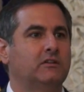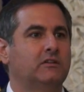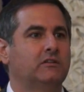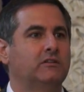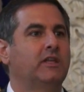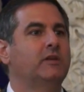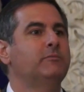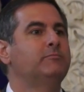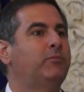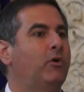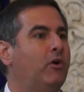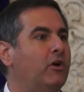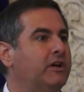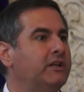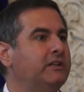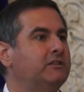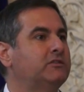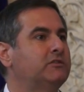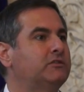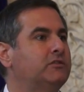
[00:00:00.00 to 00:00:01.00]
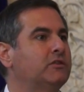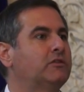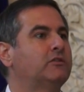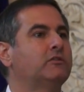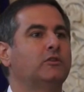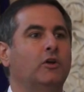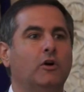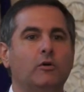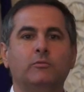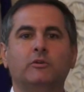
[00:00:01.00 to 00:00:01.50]
They bought it to
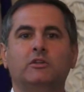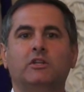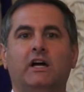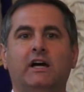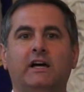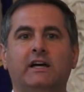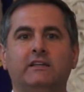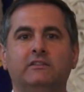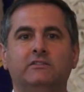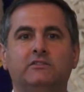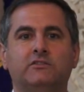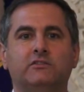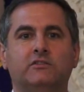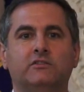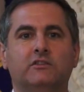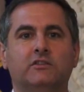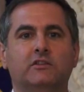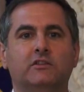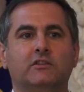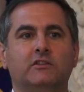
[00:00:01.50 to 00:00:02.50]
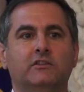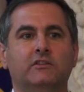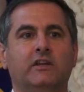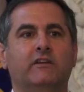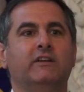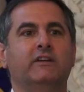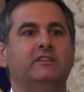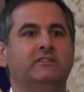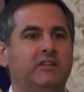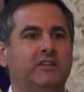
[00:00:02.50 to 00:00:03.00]
globalize
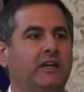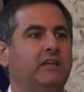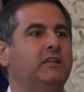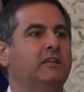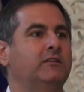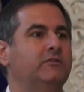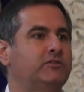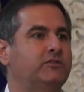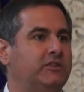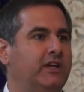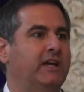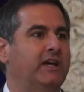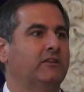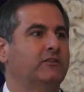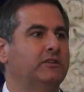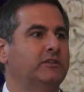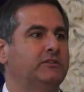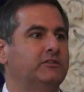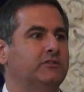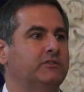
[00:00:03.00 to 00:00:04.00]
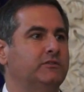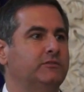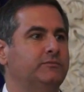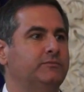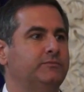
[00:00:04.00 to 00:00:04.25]
their executive salaries.